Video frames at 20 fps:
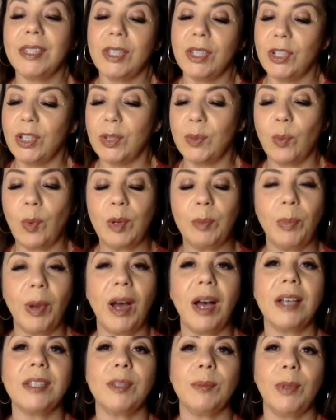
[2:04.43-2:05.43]
is just one
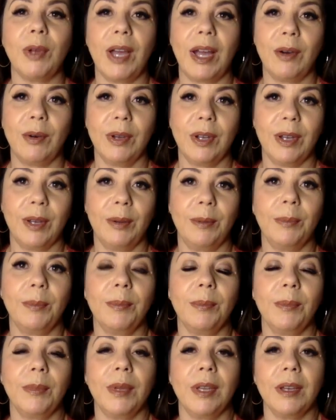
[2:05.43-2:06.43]
possible outcome